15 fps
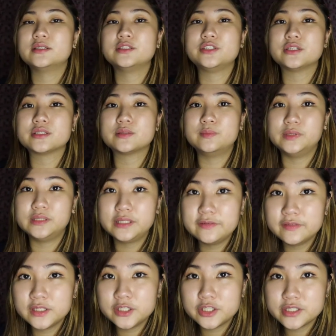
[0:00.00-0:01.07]
Just believe
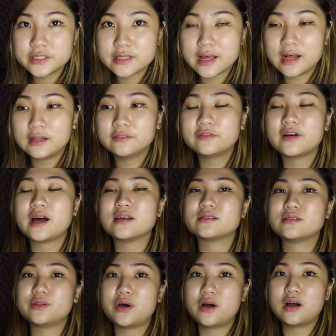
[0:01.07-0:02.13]
in yourself. As
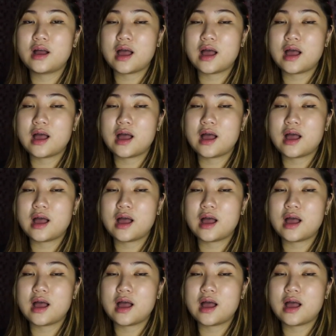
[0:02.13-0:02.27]
long